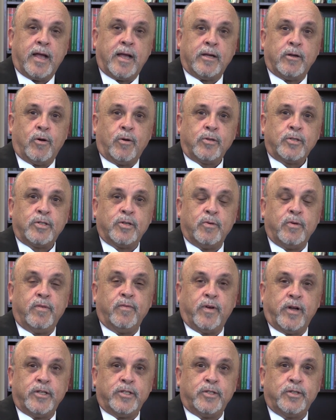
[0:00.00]
I also
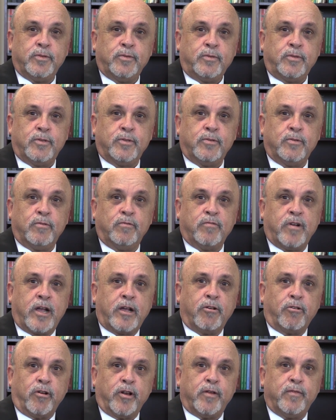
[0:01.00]
invite you to
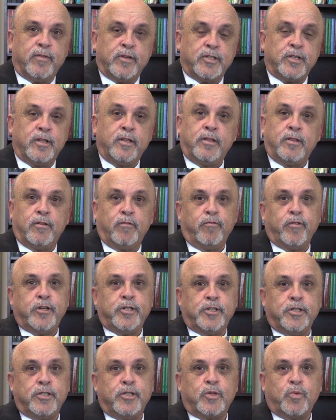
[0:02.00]
regularly visit the
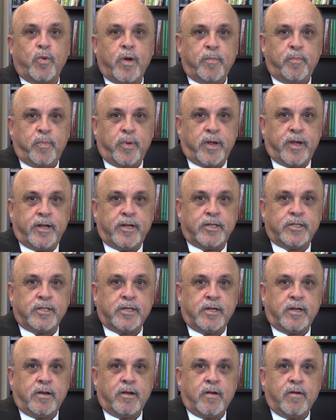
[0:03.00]
region's webpage
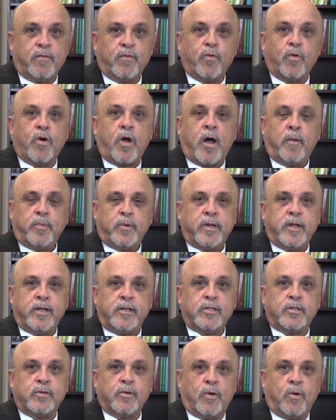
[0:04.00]
for
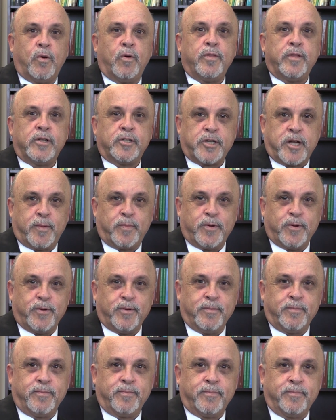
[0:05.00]
updates on the
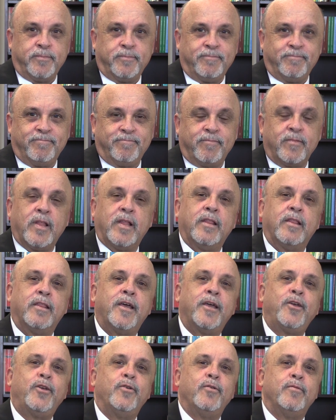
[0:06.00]
chapter.
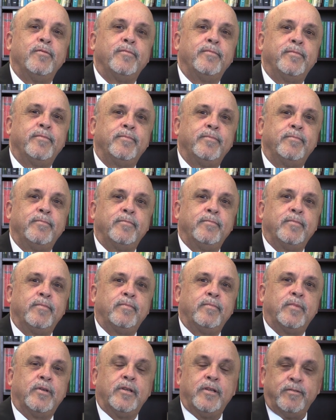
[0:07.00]
Thank you.
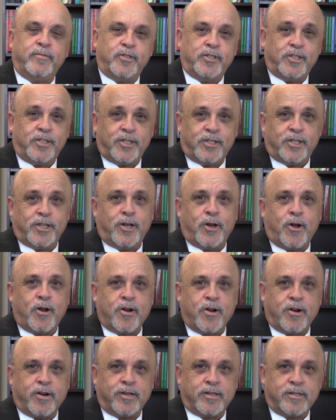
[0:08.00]
Live Jesus in our
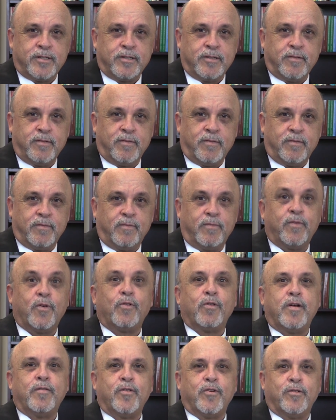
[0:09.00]
hearts
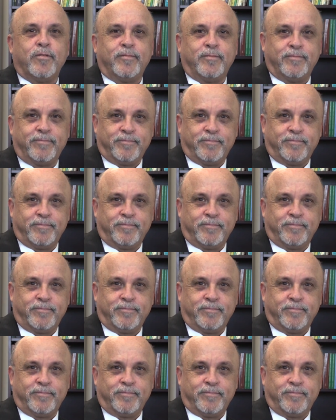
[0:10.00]
forever.